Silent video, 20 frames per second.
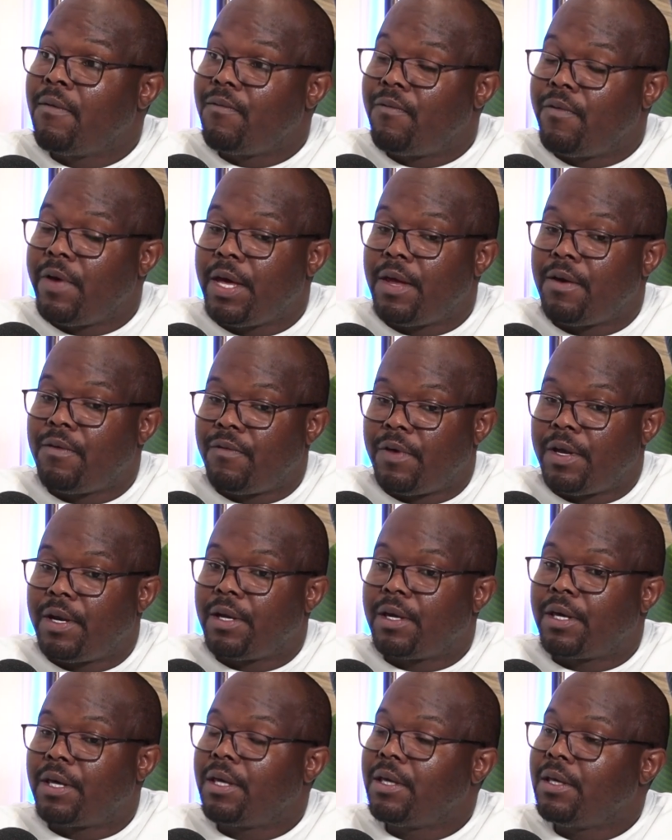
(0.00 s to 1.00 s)
very, very
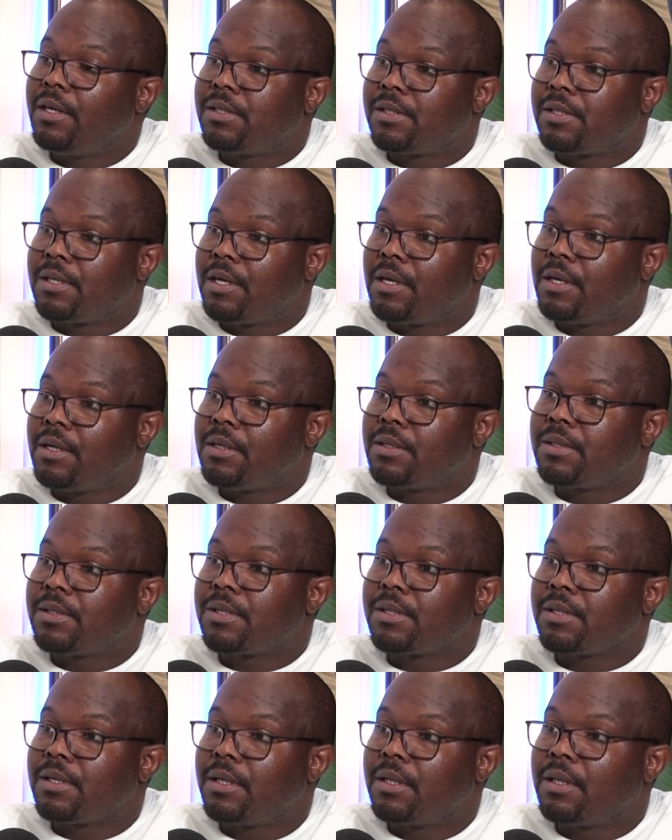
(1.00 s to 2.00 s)
key
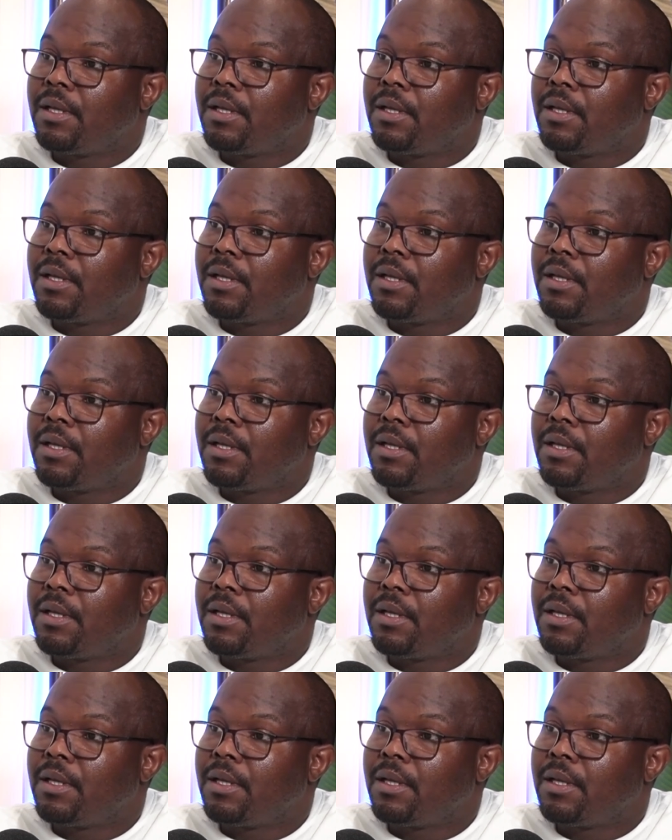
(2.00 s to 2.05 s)
skills,